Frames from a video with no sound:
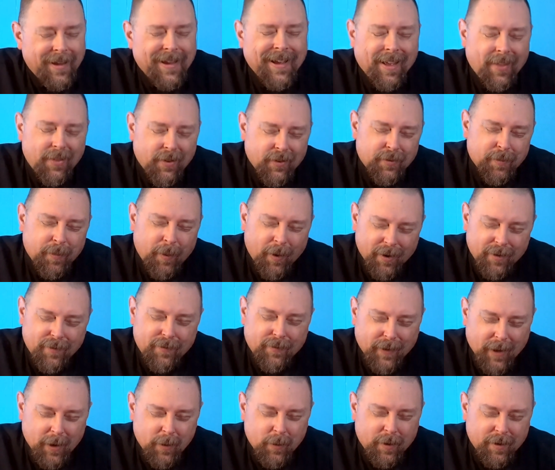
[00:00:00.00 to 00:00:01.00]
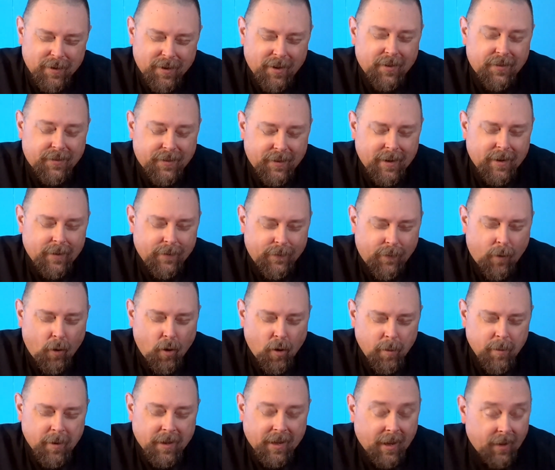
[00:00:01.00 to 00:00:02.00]
At this point, Fleetwood does
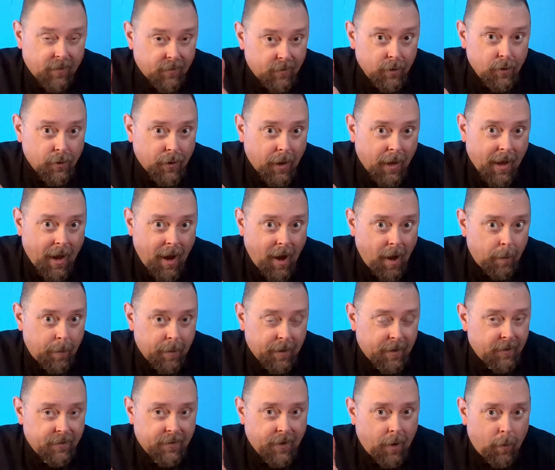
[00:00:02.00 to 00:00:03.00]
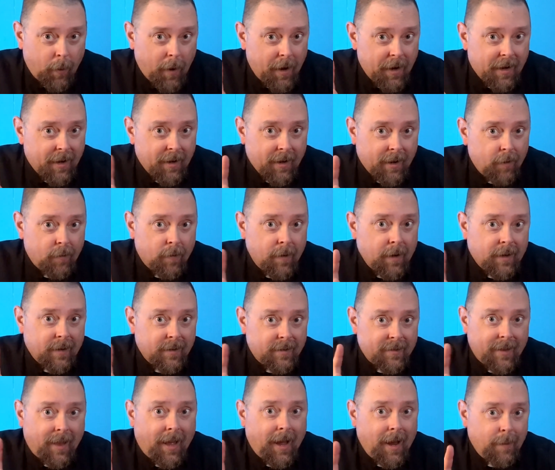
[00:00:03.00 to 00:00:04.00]
inform me he's looking up. He does not want any green
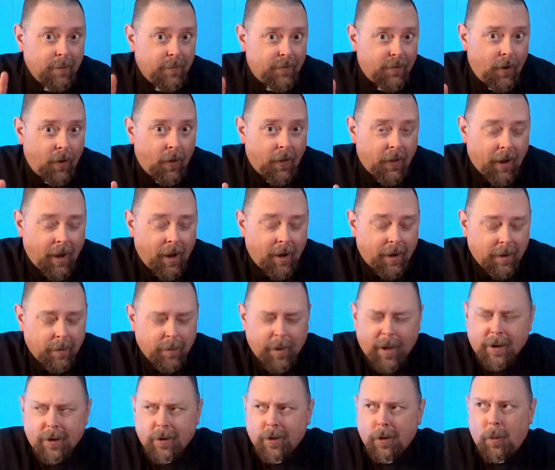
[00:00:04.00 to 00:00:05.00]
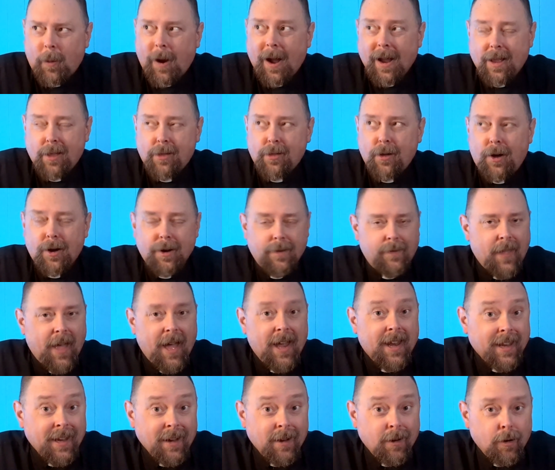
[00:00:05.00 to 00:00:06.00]
slime falling on him. I don't know why he thought of
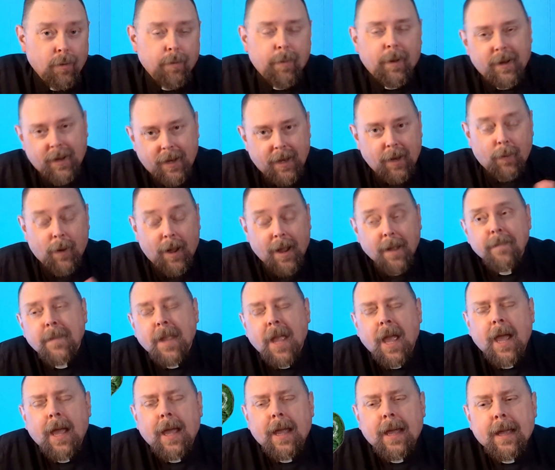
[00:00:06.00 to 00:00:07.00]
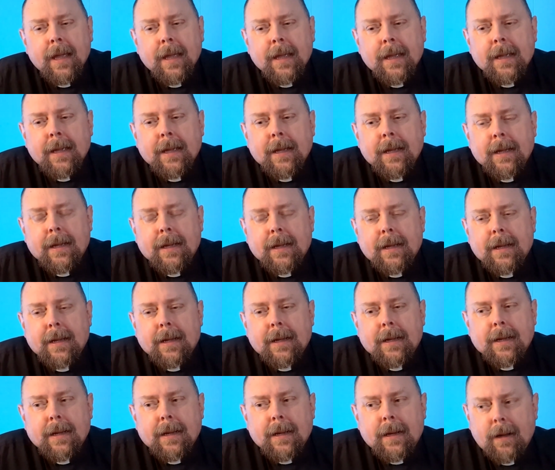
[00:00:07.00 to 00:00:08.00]
that here, but anyway.
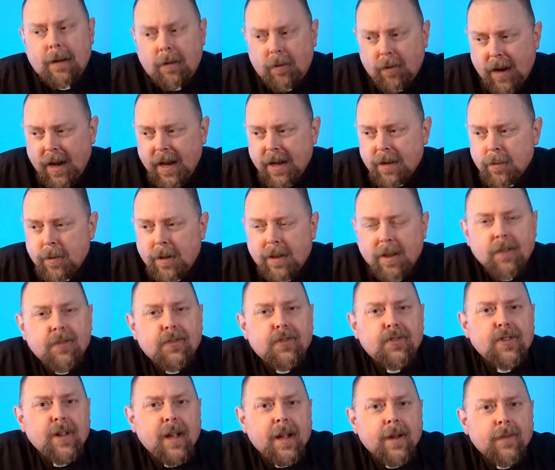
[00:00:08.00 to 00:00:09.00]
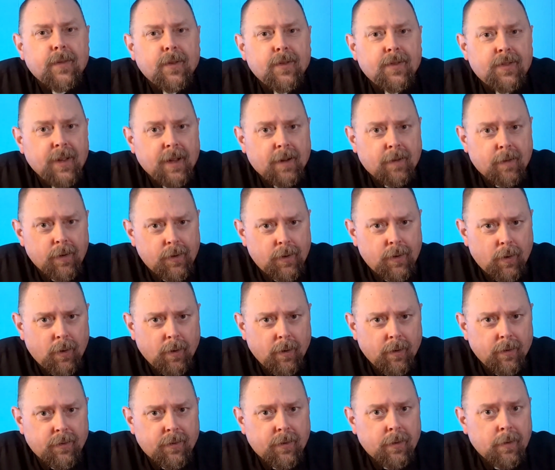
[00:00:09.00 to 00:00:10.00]
All right, well, let's check for secret
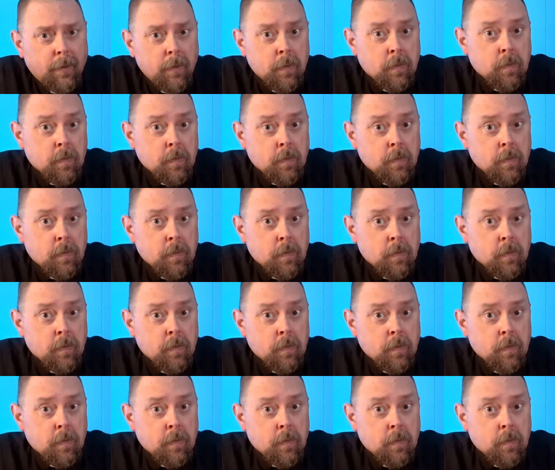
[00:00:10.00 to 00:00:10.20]
doors.